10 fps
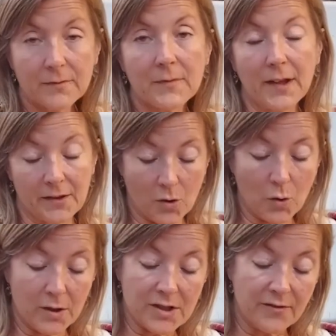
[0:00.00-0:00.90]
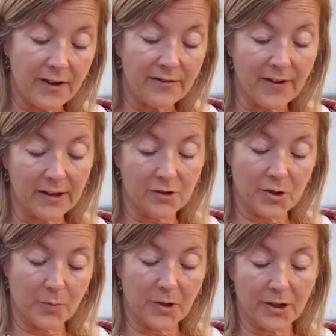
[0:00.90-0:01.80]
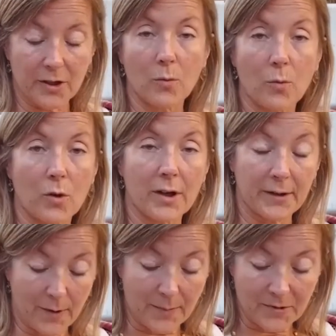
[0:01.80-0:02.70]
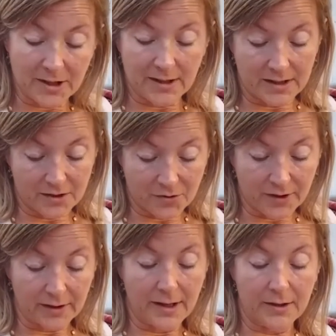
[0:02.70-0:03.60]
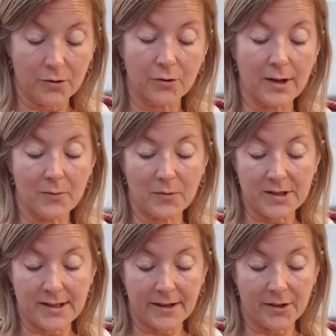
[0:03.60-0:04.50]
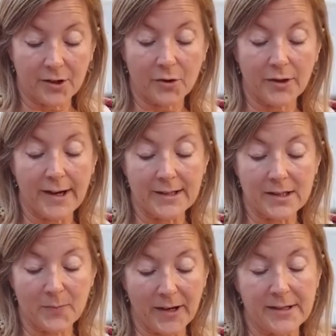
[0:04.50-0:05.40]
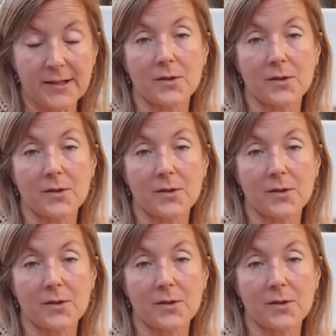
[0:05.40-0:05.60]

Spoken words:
In the course of our fellowship year, a war erupted in Israel, and NewGround was there to create spaces